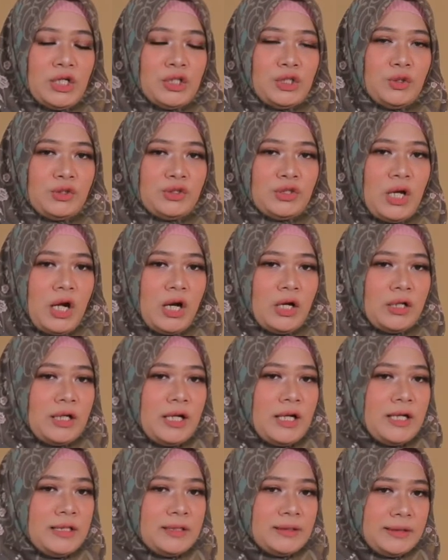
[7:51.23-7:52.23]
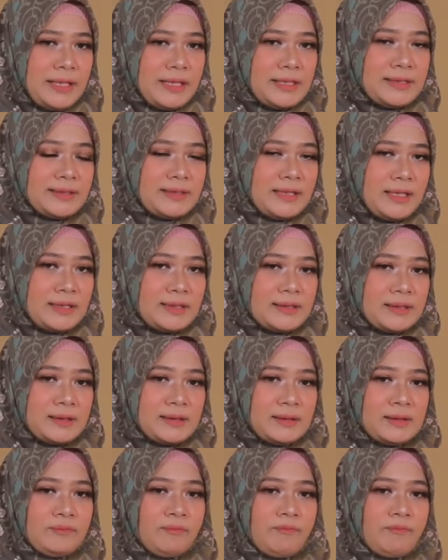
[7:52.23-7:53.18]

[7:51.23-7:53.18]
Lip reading: Those are basis,